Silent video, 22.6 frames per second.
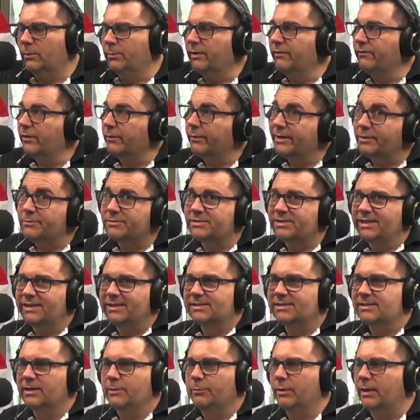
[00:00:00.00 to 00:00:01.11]
be very interesting to
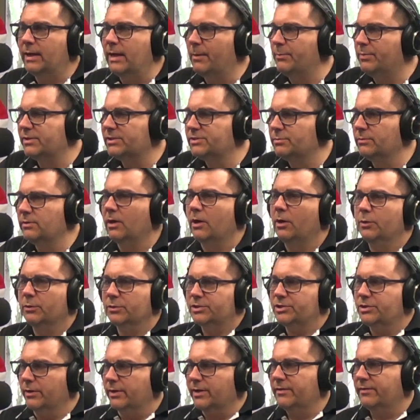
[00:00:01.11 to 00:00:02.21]
see what happens with the whole
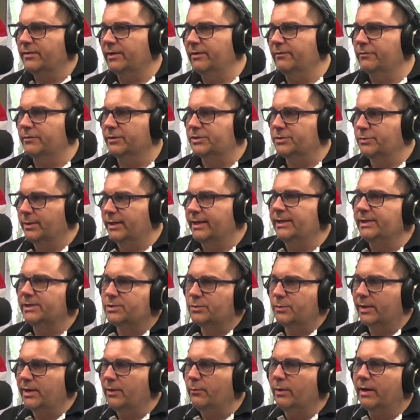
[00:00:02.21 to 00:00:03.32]
China thing for
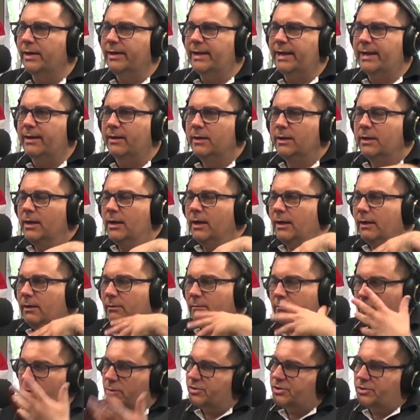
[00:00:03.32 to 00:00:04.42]
2021. Now,
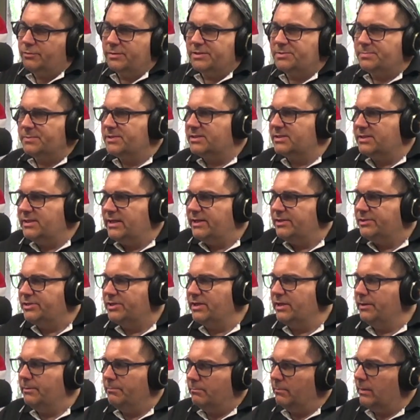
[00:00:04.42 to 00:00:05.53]
of course, Christmas is here,
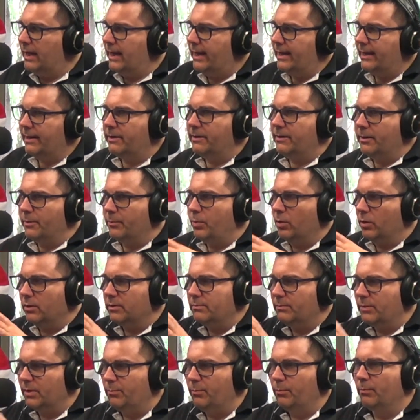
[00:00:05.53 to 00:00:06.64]
Jim, and
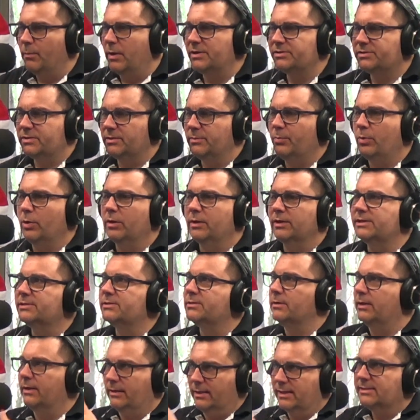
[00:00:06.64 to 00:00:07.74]
most of the pollies,
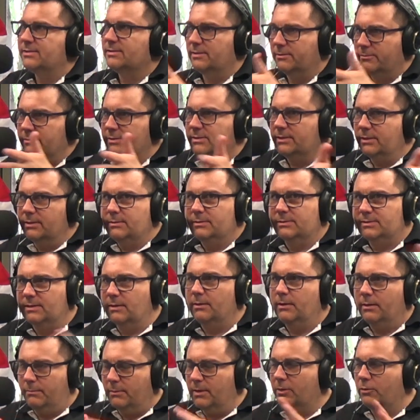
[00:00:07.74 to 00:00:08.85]
unless there is
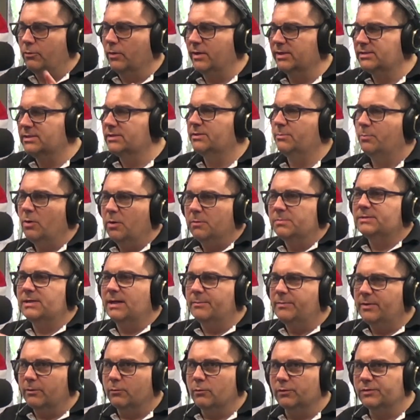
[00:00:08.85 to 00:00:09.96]
a crisis that pops
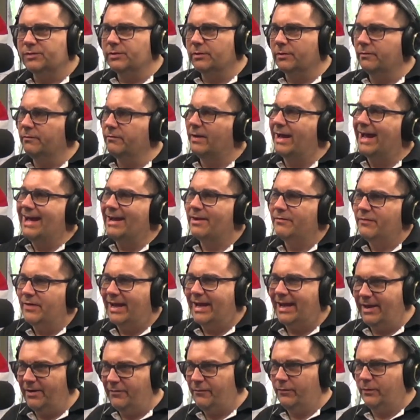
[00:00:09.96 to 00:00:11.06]
up, they're all sort of out of our
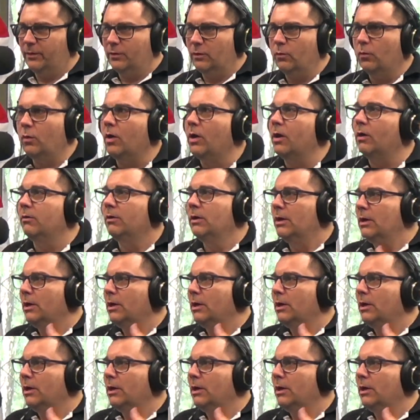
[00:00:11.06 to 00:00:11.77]
hair for a little while.